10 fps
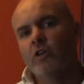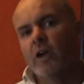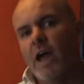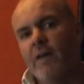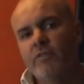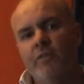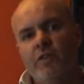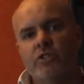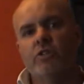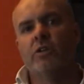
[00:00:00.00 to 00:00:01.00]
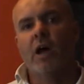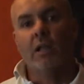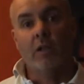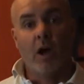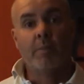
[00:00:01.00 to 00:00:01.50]
you're going to have to visit
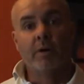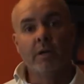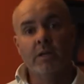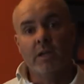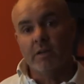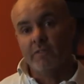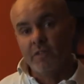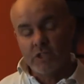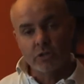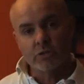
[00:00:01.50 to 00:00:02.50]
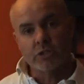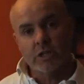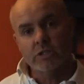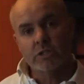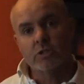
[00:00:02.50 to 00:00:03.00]
a library in a physical
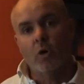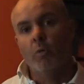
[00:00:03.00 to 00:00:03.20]
sense